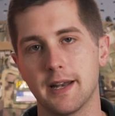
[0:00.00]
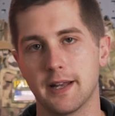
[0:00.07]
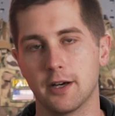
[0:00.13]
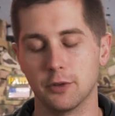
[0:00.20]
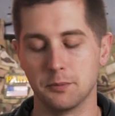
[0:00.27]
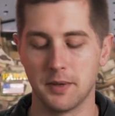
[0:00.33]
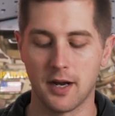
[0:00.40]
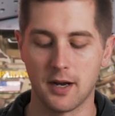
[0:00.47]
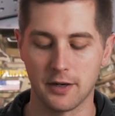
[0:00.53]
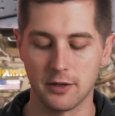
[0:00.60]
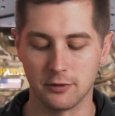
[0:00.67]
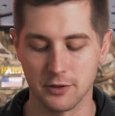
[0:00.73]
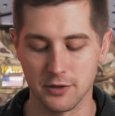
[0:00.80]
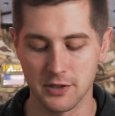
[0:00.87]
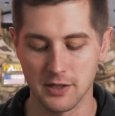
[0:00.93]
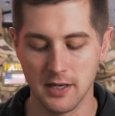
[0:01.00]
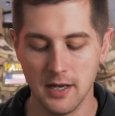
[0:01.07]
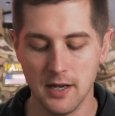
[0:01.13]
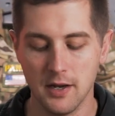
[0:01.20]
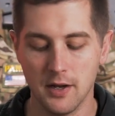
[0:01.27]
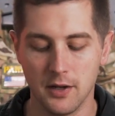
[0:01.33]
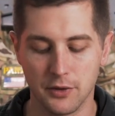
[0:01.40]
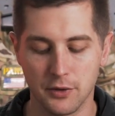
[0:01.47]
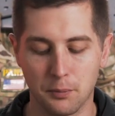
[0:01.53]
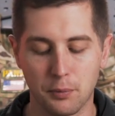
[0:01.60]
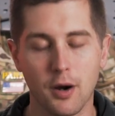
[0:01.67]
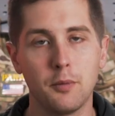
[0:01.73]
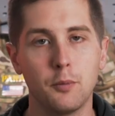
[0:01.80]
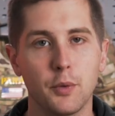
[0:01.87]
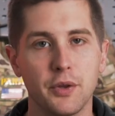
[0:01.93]
handheld monoculars. The
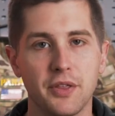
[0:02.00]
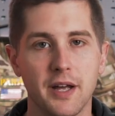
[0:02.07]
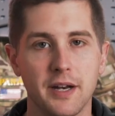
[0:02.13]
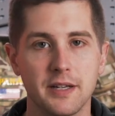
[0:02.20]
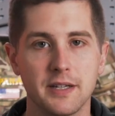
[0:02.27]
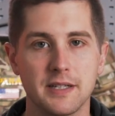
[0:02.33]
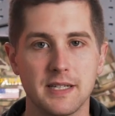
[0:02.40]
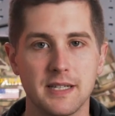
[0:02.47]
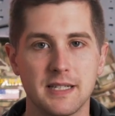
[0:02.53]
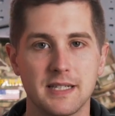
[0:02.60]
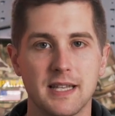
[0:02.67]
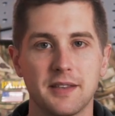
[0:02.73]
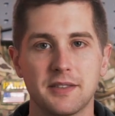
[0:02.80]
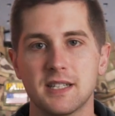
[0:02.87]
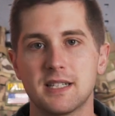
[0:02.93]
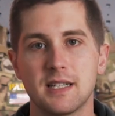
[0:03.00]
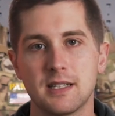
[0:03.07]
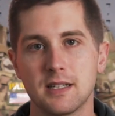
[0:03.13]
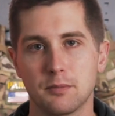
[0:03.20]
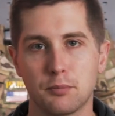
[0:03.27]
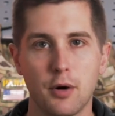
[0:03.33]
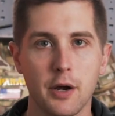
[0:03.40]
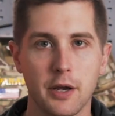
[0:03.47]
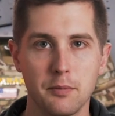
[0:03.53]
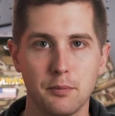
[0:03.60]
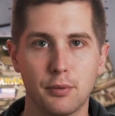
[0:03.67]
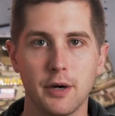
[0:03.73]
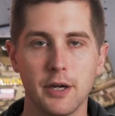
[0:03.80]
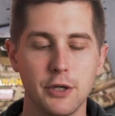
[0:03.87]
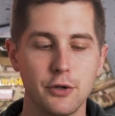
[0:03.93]
problem with that is that this isn't plug and
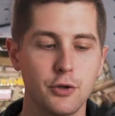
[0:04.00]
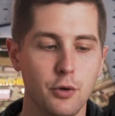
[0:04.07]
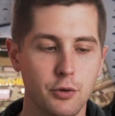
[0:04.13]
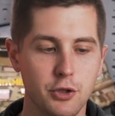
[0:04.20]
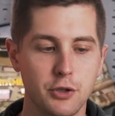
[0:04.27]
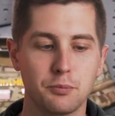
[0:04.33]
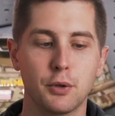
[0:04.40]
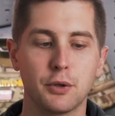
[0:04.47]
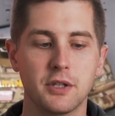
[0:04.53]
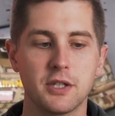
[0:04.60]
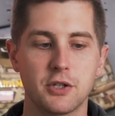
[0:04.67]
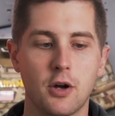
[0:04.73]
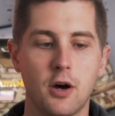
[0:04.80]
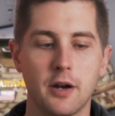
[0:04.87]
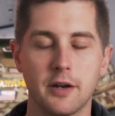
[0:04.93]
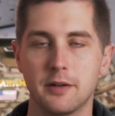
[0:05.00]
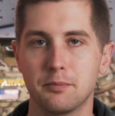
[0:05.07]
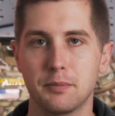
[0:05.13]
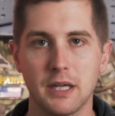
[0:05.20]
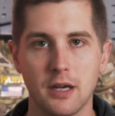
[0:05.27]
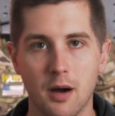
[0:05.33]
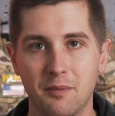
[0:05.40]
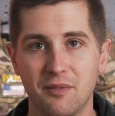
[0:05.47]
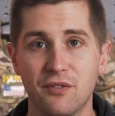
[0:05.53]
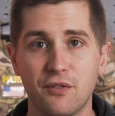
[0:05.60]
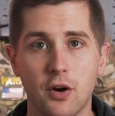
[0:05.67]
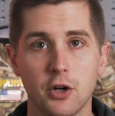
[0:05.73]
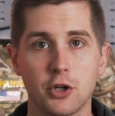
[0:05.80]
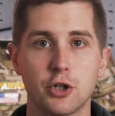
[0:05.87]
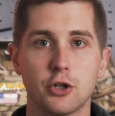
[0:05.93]
play. You don't just put this on and become
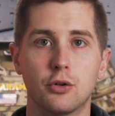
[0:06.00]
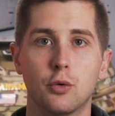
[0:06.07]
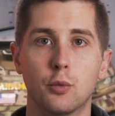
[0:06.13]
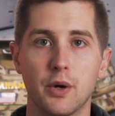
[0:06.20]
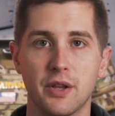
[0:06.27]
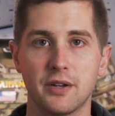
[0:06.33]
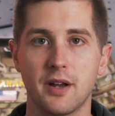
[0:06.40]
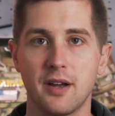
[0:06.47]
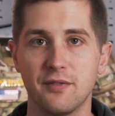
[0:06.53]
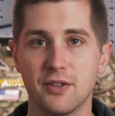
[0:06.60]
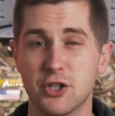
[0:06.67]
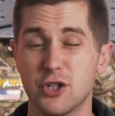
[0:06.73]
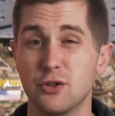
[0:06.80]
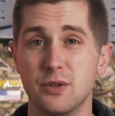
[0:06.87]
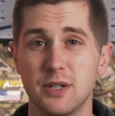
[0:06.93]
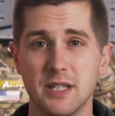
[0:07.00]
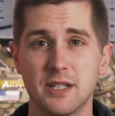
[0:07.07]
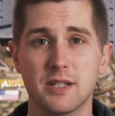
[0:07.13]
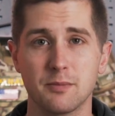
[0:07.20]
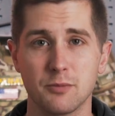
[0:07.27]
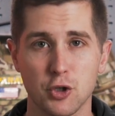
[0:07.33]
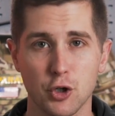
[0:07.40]
functional with night vision. You need some